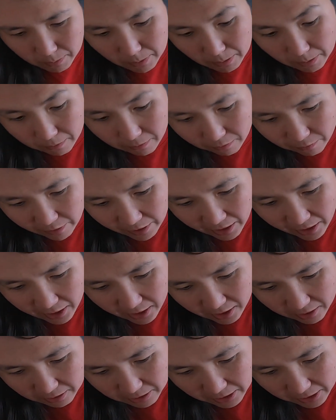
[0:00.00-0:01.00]
gonna be
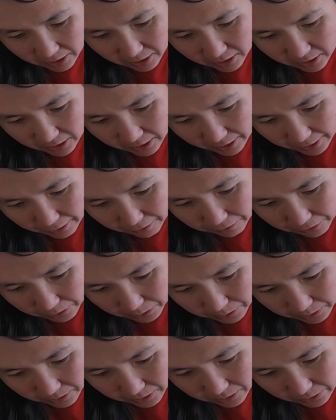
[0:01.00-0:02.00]
very
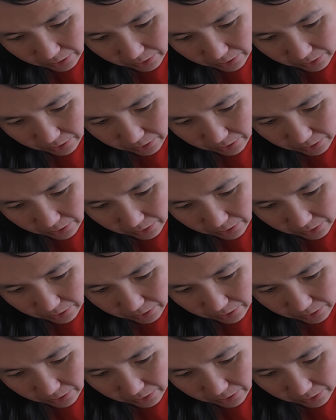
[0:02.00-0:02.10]
careful.